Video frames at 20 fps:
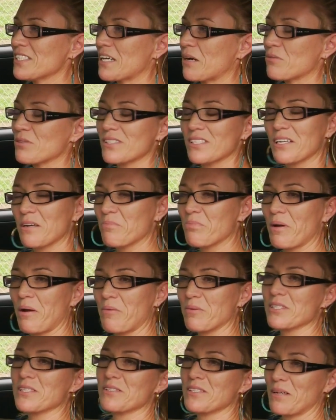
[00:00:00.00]
first I was thinking
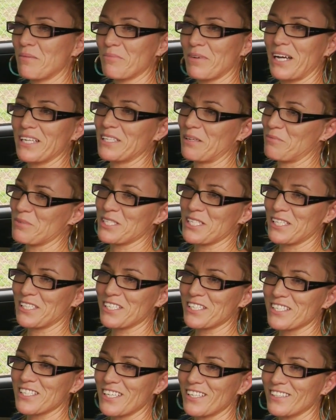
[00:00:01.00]
probably some kind of
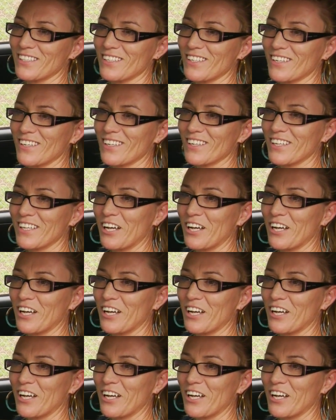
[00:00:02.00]
misunderstanding.